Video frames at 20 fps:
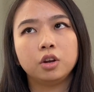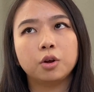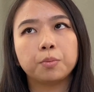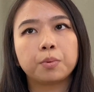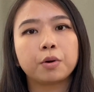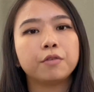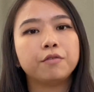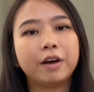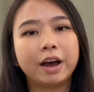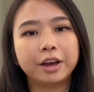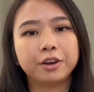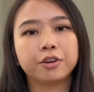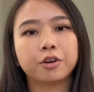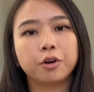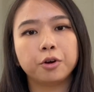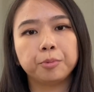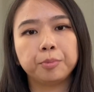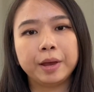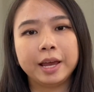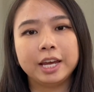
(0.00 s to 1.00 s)
provide your
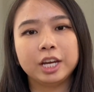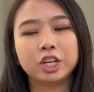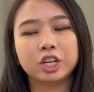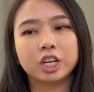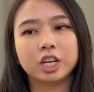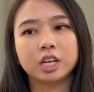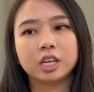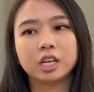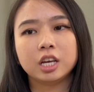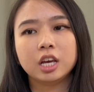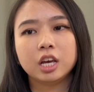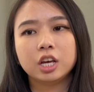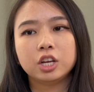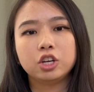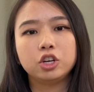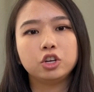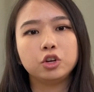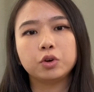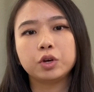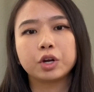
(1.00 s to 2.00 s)
own patient
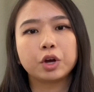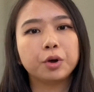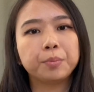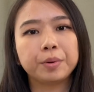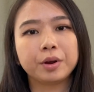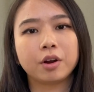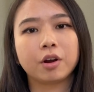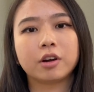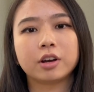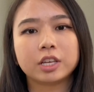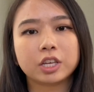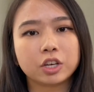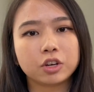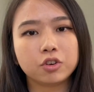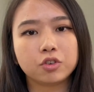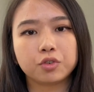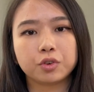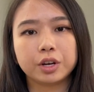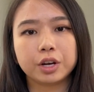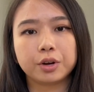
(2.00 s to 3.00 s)
to do an open heart
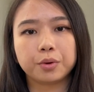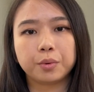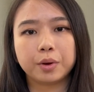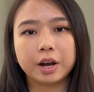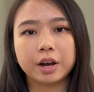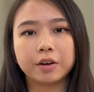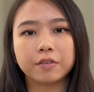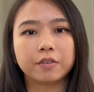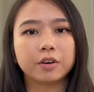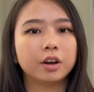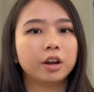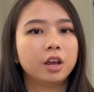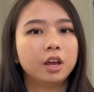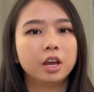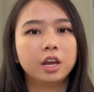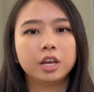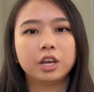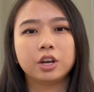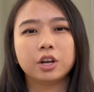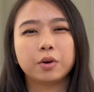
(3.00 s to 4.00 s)
surgery or whatever.
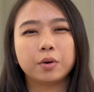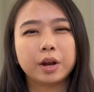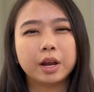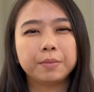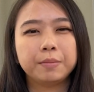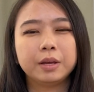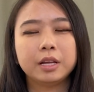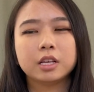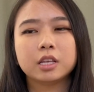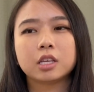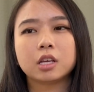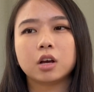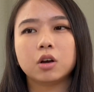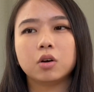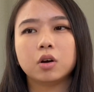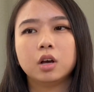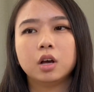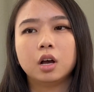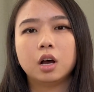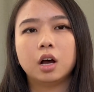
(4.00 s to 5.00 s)
You know what I mean? So
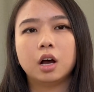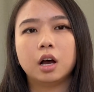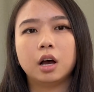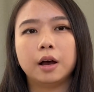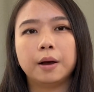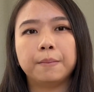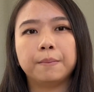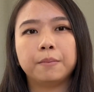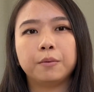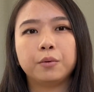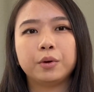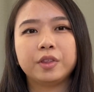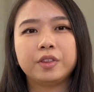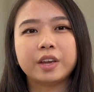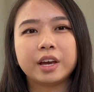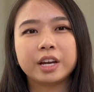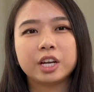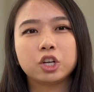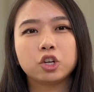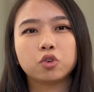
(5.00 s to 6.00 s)
with
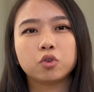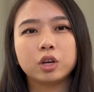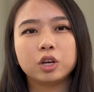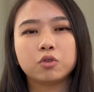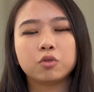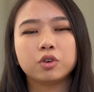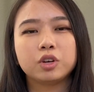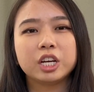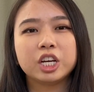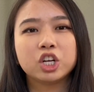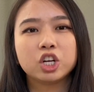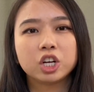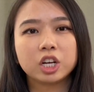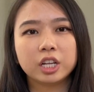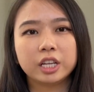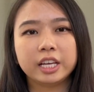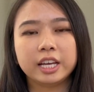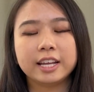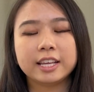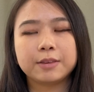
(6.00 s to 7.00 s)
dentistry,
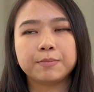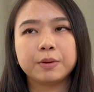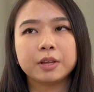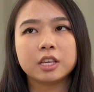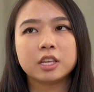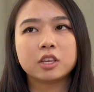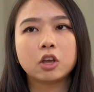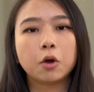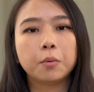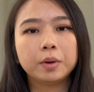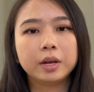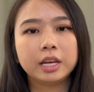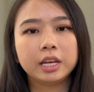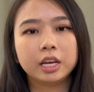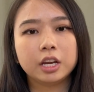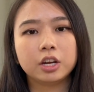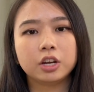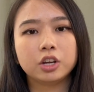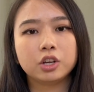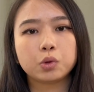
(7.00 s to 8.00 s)
traditionally, it's been so many
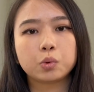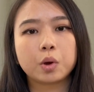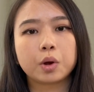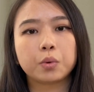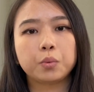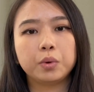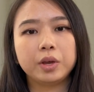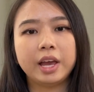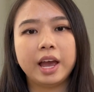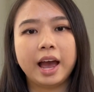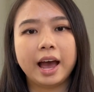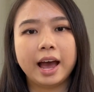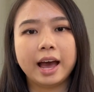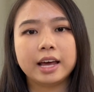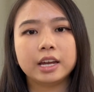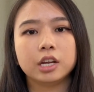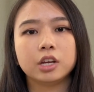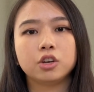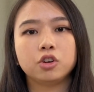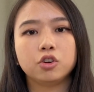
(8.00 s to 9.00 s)
years where we had
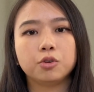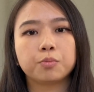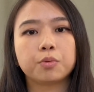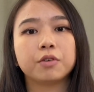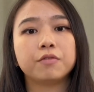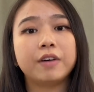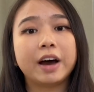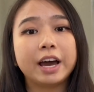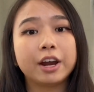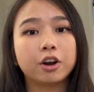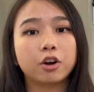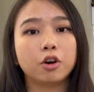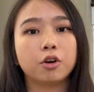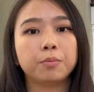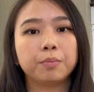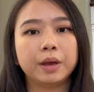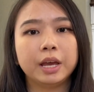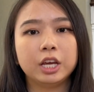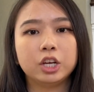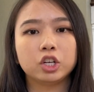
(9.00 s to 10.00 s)
to provide our own
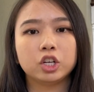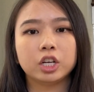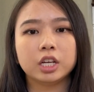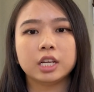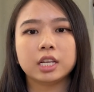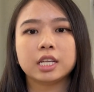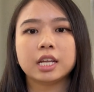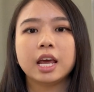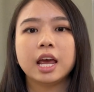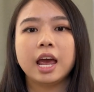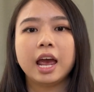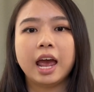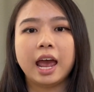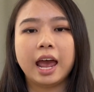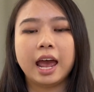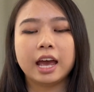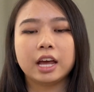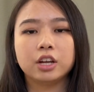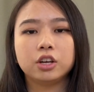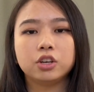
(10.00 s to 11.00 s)
patients
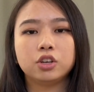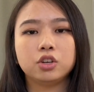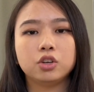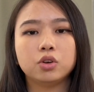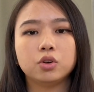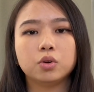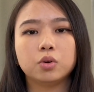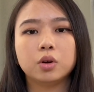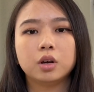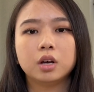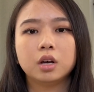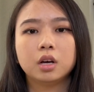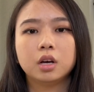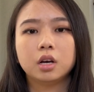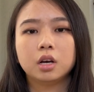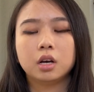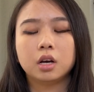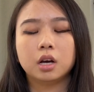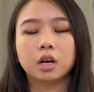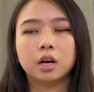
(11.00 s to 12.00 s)
and do
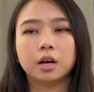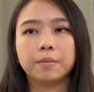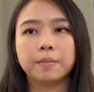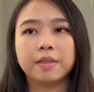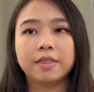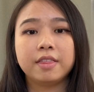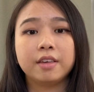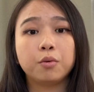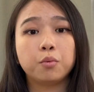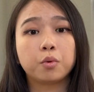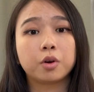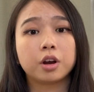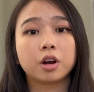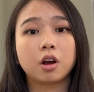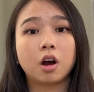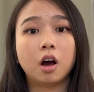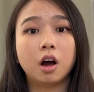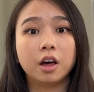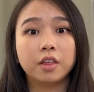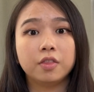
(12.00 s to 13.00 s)
the work
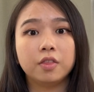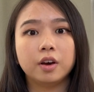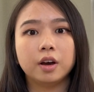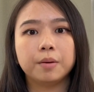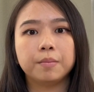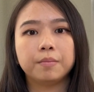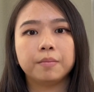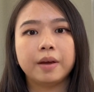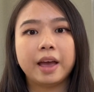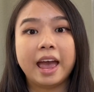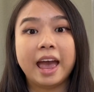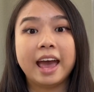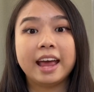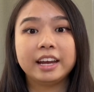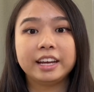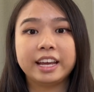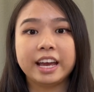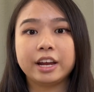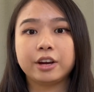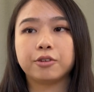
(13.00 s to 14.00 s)
on them
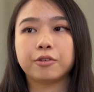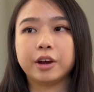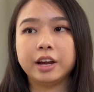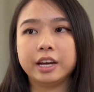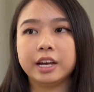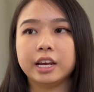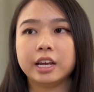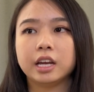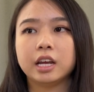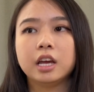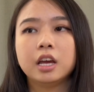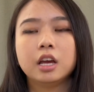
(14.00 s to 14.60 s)
and get graded.